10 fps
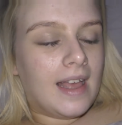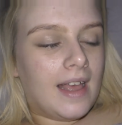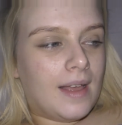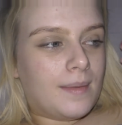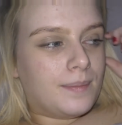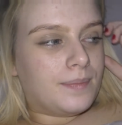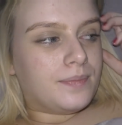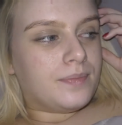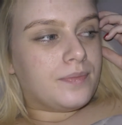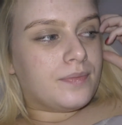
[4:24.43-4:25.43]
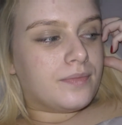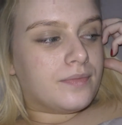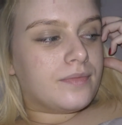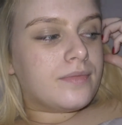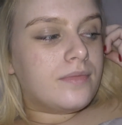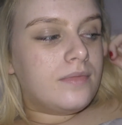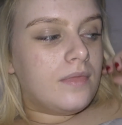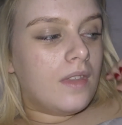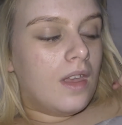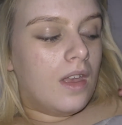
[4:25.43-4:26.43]

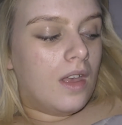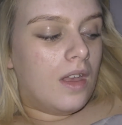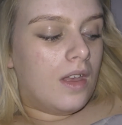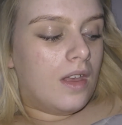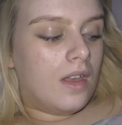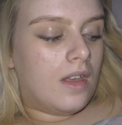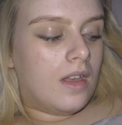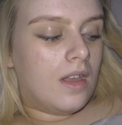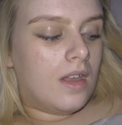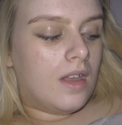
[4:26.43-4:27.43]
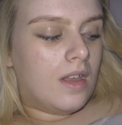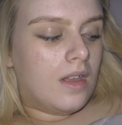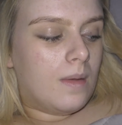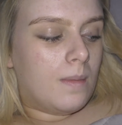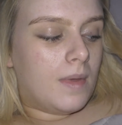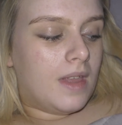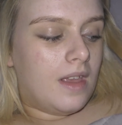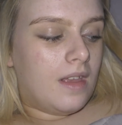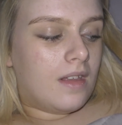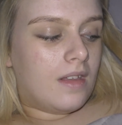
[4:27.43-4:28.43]
But
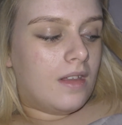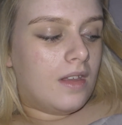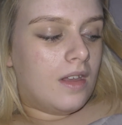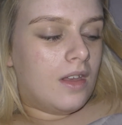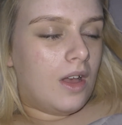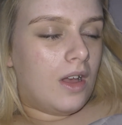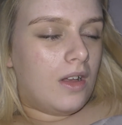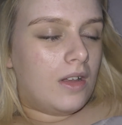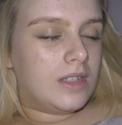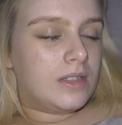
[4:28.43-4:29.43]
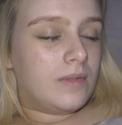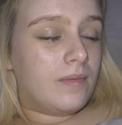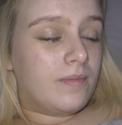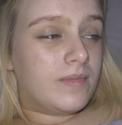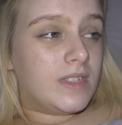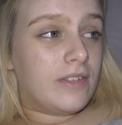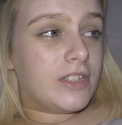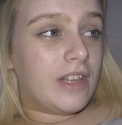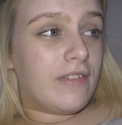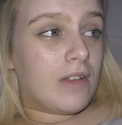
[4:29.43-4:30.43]
yeah, oh, it's
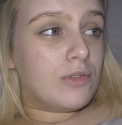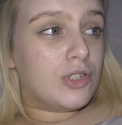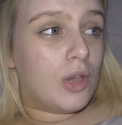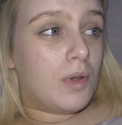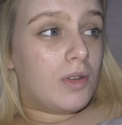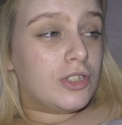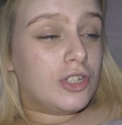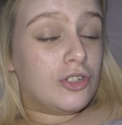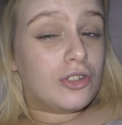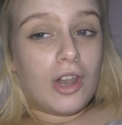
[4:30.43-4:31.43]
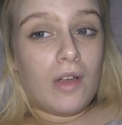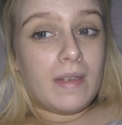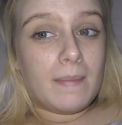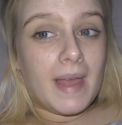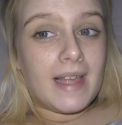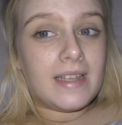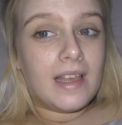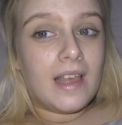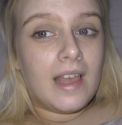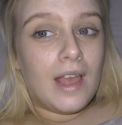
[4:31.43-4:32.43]
seriously felt so nice to just lie in bed.
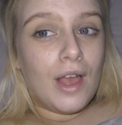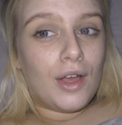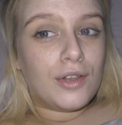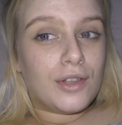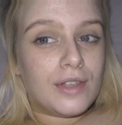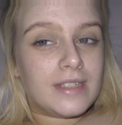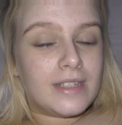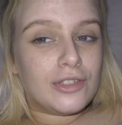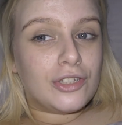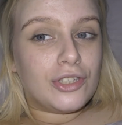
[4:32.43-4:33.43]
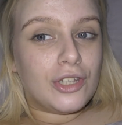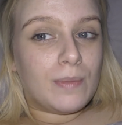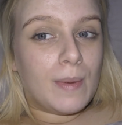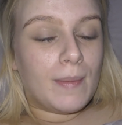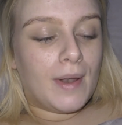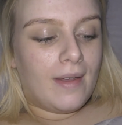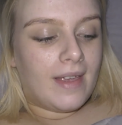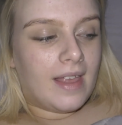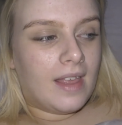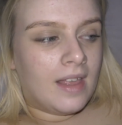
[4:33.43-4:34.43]
I know that sounds stupid, but
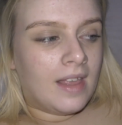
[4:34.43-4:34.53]
like